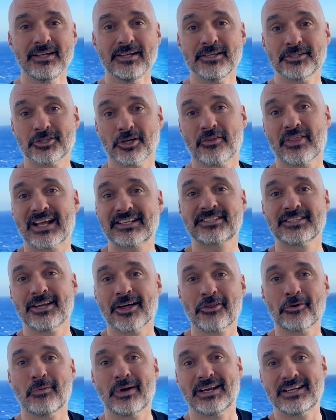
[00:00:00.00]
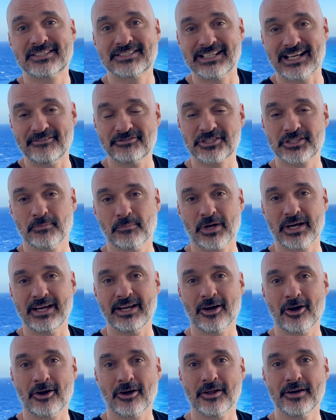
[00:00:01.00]
So that's another way to save some money
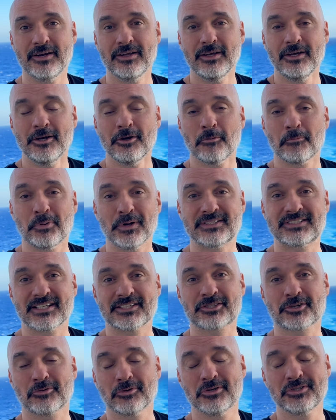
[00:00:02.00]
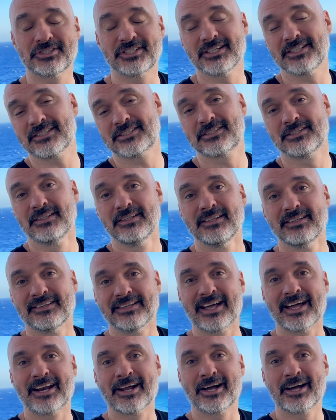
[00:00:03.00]
on Princess cruises
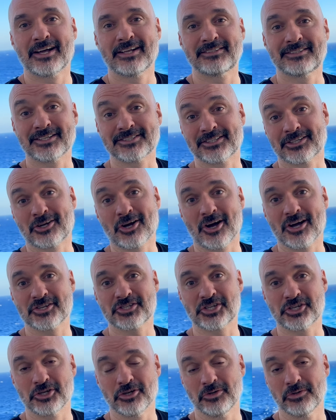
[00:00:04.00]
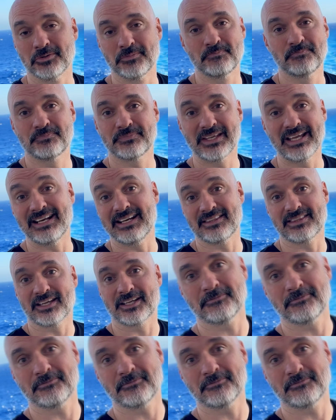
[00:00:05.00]
that doesn't cost you anything.